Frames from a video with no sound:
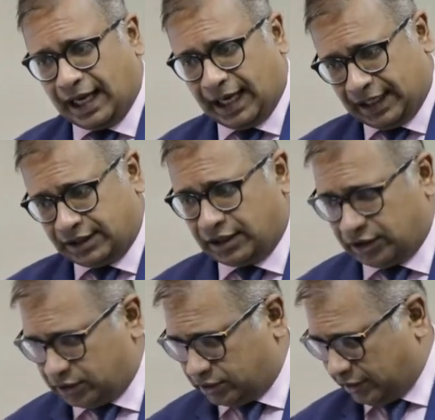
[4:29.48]
And
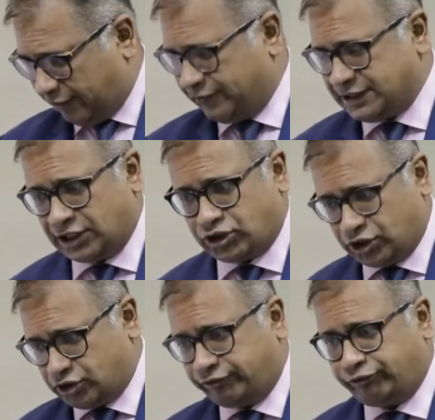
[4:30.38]
FSH
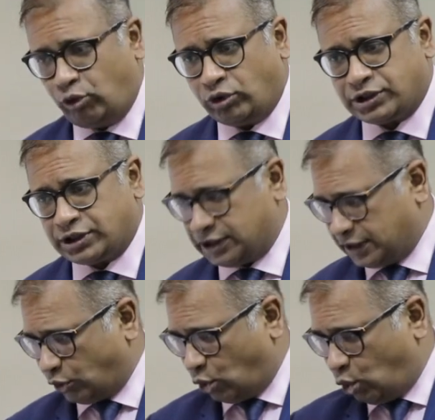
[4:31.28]
is the force
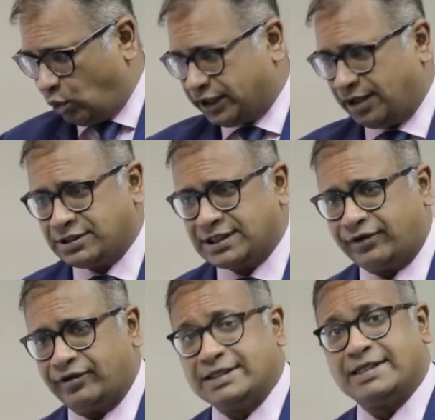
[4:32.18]
that overcomes
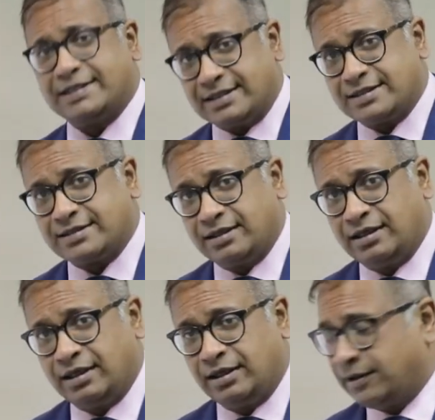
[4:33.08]
that resistance.
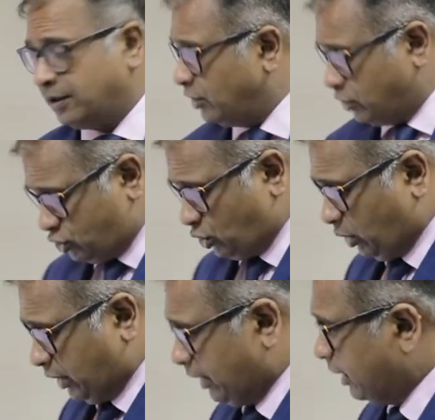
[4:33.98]

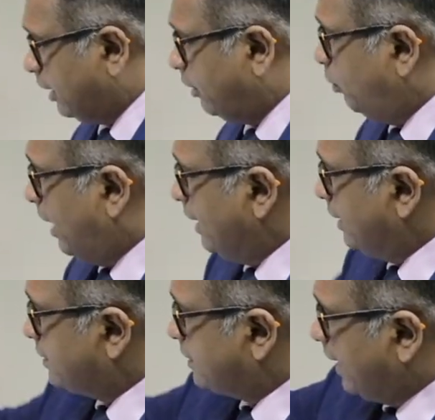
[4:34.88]
So,
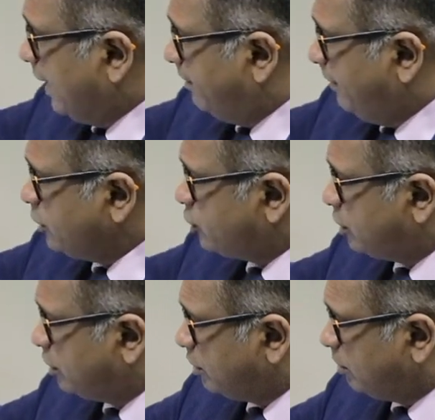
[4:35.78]
whilst
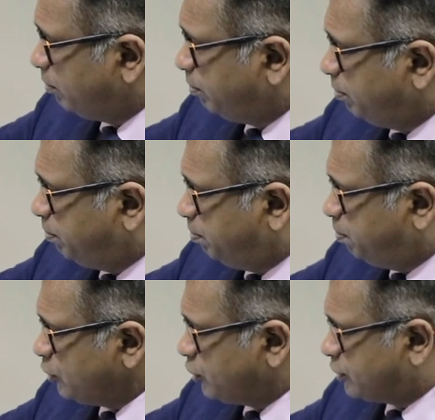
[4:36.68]
AMH
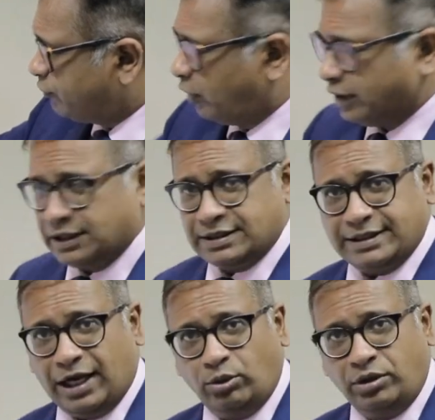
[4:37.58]
pushes follicles
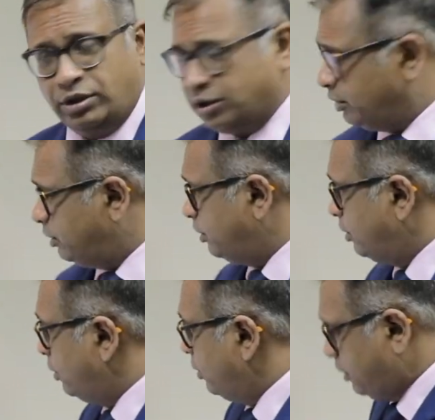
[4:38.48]
down,
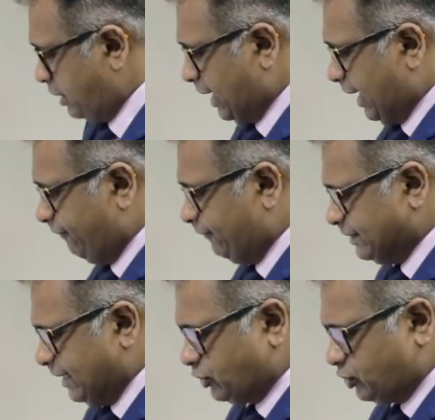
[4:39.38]

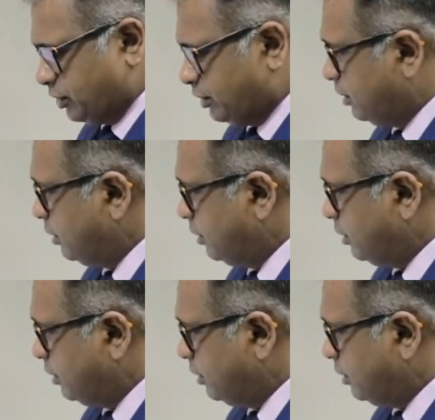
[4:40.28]
FSH